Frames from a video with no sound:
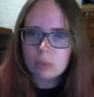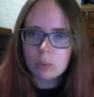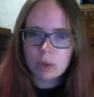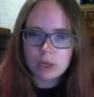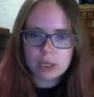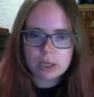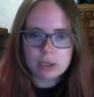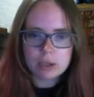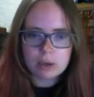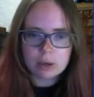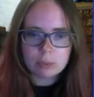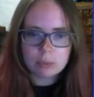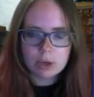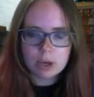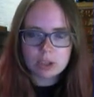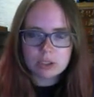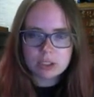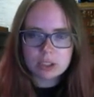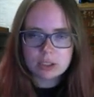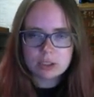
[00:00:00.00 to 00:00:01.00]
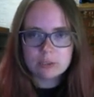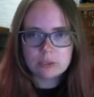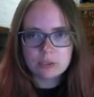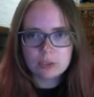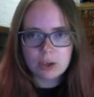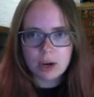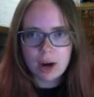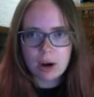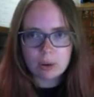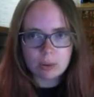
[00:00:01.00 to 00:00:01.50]
working on projects
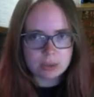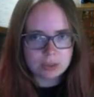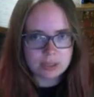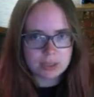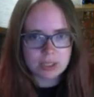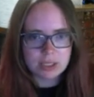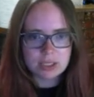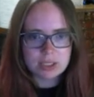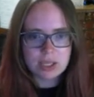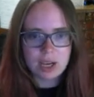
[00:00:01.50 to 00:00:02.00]
for hours at a